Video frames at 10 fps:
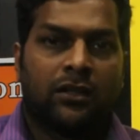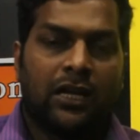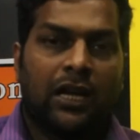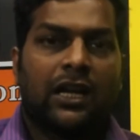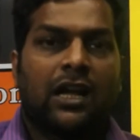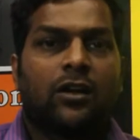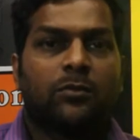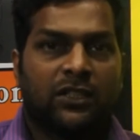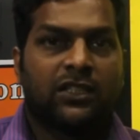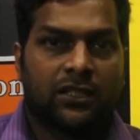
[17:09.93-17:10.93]
data
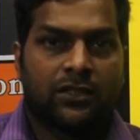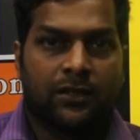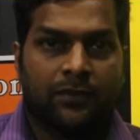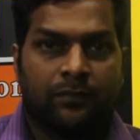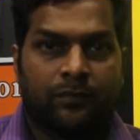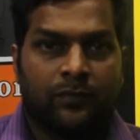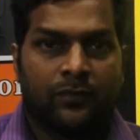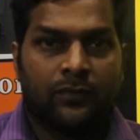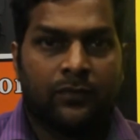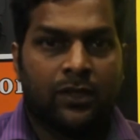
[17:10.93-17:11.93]
communication.
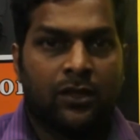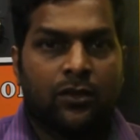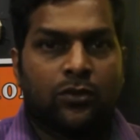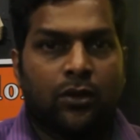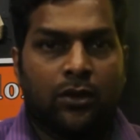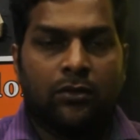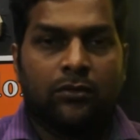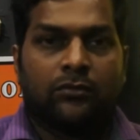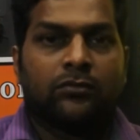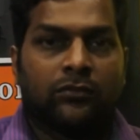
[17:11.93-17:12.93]

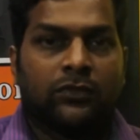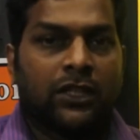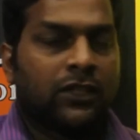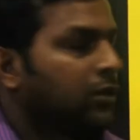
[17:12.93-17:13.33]
So that is